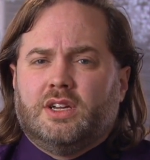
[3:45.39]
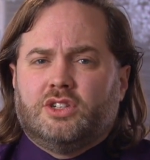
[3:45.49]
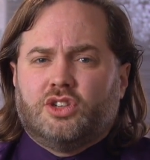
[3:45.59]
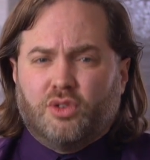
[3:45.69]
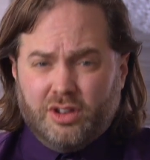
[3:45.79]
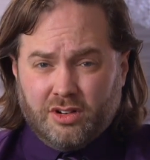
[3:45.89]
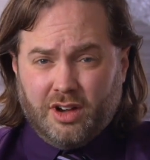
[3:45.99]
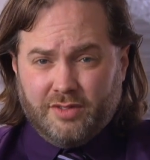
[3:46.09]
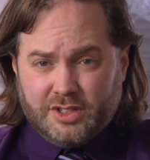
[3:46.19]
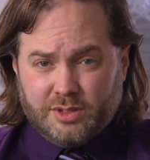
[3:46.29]
Showing your
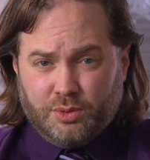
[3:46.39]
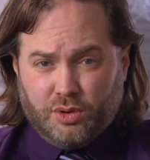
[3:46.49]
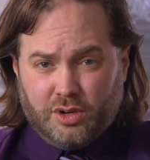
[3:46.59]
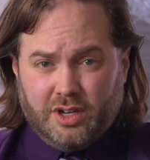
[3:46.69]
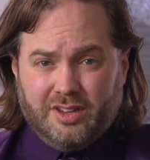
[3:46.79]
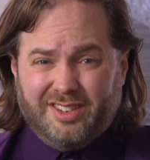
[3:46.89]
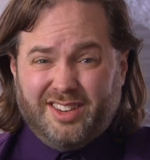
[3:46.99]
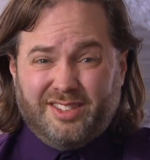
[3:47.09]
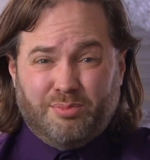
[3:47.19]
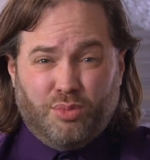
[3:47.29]
love and support is
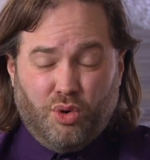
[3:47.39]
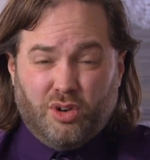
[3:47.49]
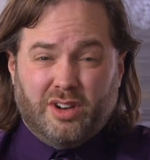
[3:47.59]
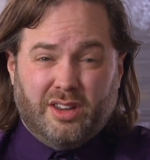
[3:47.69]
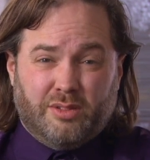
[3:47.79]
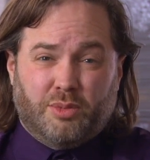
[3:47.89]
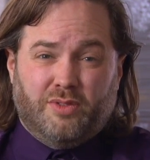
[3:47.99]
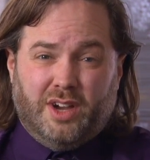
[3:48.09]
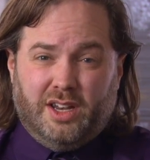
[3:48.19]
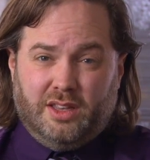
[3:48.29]
as important as
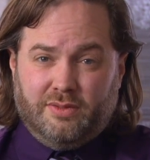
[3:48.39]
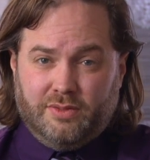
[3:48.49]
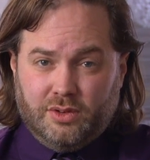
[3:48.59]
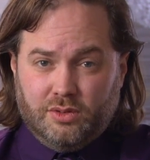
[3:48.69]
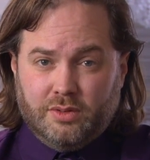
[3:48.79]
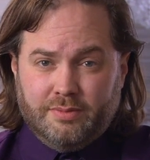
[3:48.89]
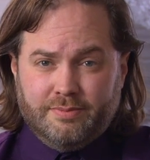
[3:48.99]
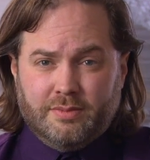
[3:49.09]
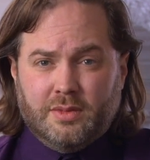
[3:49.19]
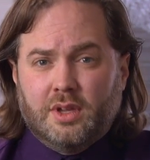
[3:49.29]
providing the food.
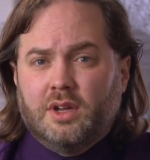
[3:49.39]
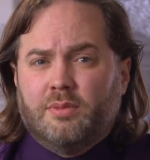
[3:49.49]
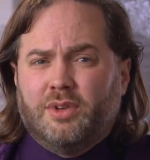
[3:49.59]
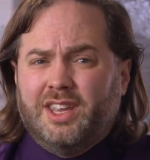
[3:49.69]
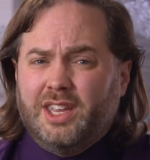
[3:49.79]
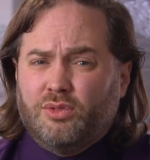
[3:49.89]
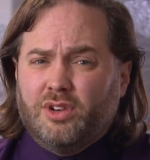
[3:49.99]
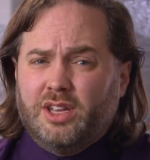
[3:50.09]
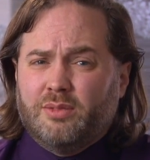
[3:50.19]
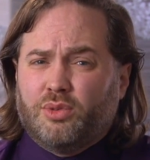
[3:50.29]
But
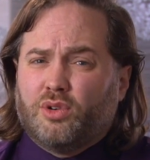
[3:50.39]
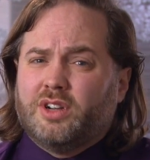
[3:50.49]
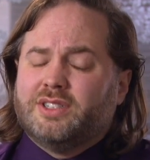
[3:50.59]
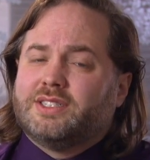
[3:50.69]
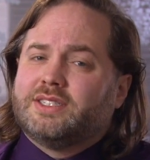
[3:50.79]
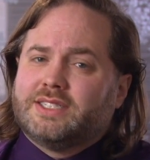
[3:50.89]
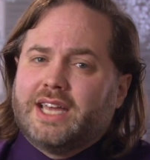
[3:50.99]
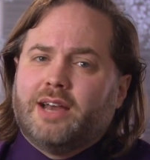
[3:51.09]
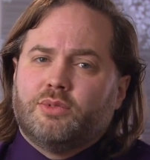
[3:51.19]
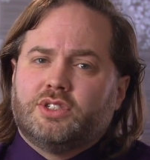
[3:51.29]
equally important is
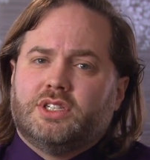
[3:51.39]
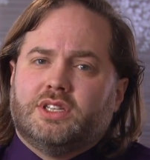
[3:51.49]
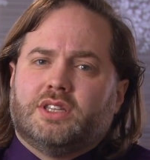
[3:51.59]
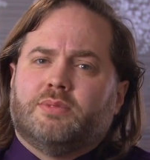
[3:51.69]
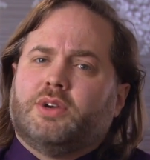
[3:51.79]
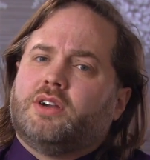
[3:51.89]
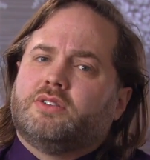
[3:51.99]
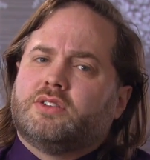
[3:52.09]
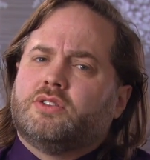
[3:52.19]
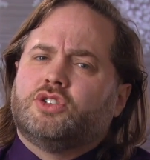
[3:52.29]
establishing that the
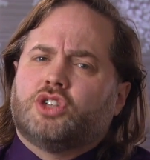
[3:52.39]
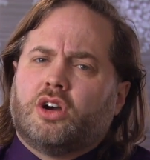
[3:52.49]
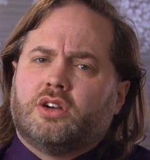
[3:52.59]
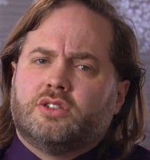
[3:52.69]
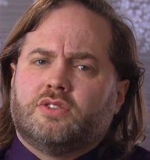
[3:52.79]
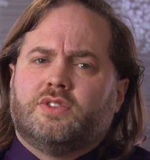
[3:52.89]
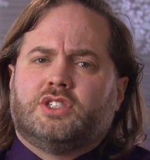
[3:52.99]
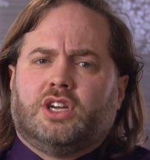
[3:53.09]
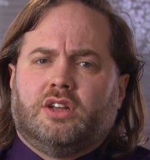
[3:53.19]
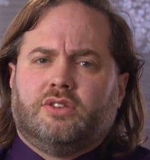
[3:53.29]
parents are in charge of the
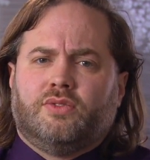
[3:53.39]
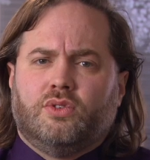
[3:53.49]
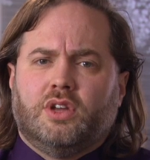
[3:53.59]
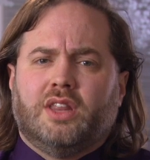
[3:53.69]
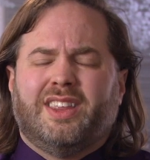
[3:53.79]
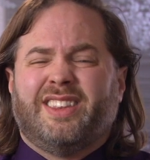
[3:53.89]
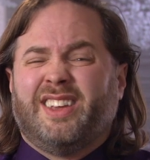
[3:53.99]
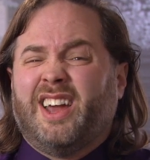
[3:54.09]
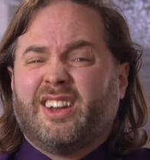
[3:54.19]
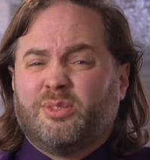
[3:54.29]
child's food and that the
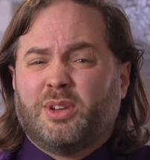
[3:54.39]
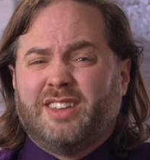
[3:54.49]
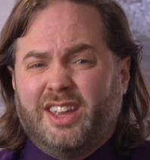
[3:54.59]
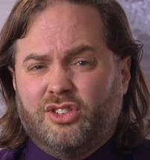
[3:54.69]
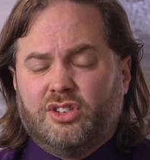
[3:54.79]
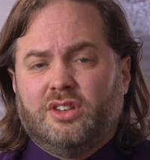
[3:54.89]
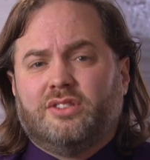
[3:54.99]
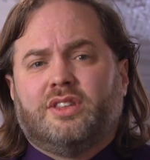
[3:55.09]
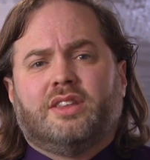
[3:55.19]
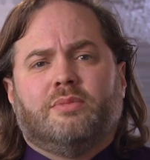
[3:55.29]
expectation is
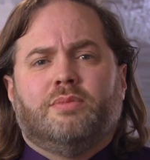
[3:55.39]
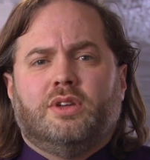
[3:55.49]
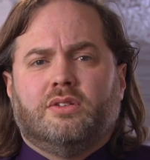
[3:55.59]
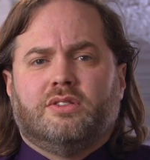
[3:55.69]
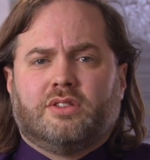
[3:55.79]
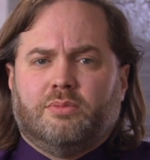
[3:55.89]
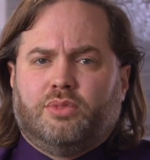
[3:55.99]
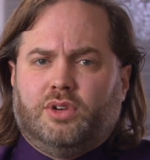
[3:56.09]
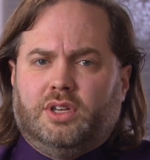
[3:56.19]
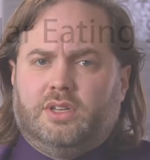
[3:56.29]
that the meal is
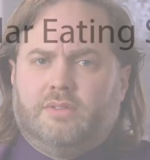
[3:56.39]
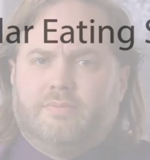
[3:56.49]
completed.